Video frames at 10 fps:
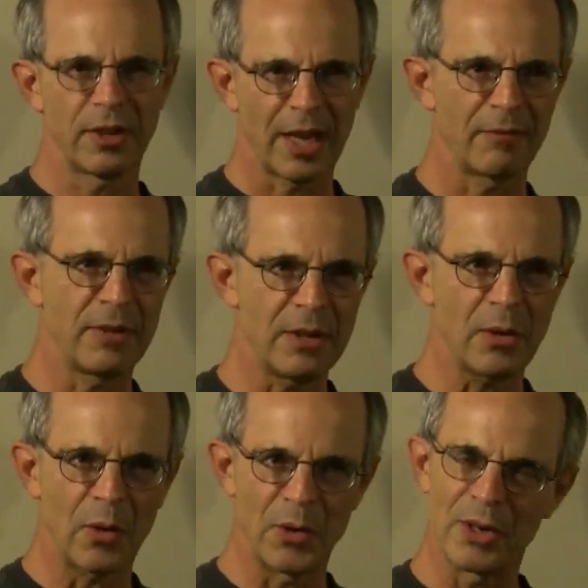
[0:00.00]

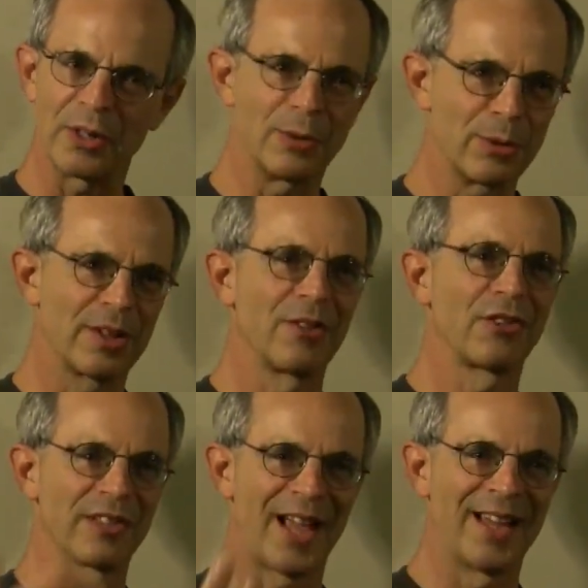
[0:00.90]
heavy or you can do
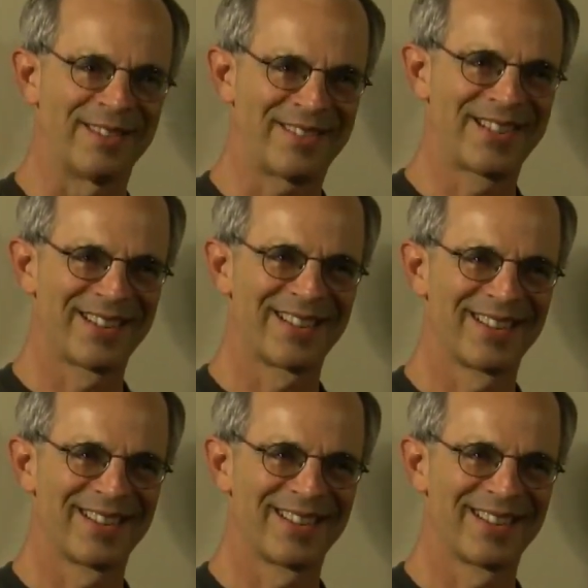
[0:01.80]
things light.